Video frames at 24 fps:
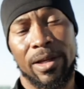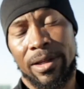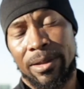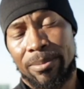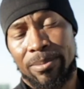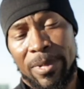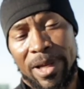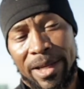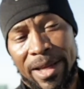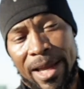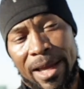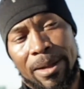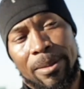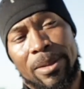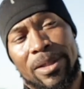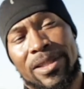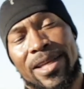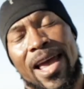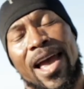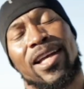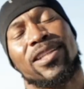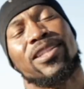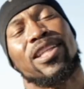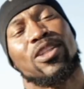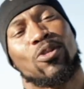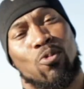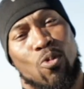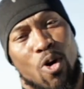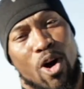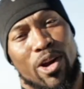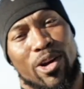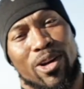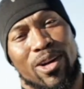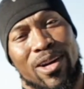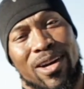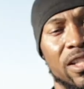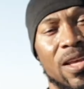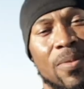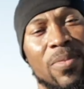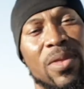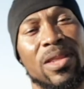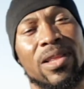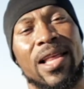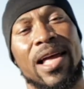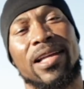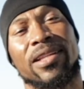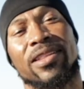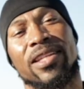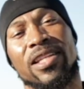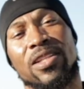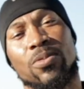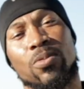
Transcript: And again, it's excess water. Something like